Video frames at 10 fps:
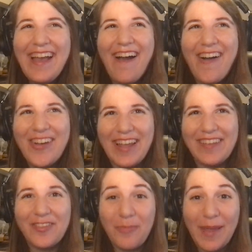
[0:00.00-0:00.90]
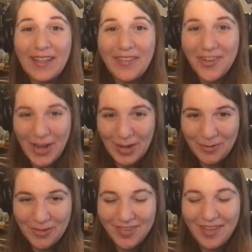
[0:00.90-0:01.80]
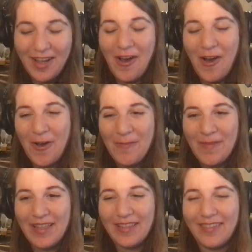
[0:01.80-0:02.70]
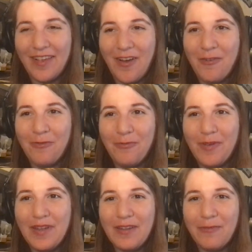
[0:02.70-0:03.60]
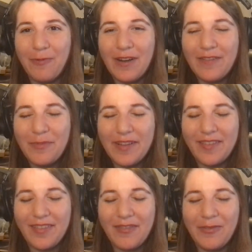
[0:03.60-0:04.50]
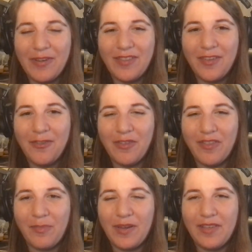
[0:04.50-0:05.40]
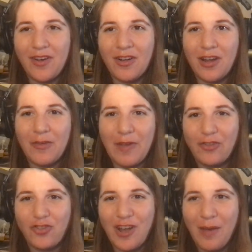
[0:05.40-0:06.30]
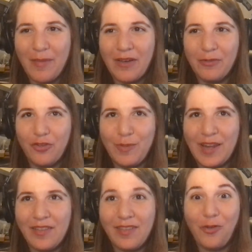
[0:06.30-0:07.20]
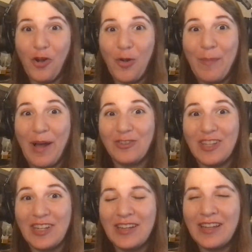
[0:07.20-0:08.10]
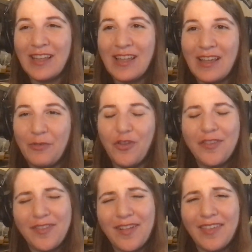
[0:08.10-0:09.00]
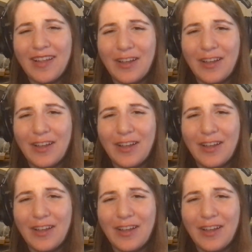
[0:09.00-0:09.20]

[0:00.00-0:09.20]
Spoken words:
Okay, so Japan loves their animals. So one of the places that we went to was this place called Arashiyama, which means Storm Mountain, which also sounds like a